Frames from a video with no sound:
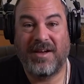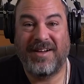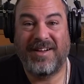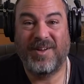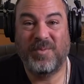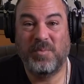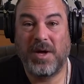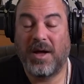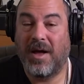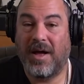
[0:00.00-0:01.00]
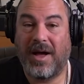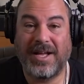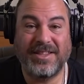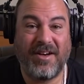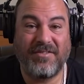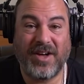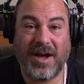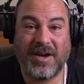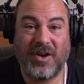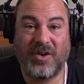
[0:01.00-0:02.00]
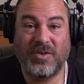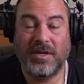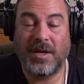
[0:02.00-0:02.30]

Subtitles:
I love Akko.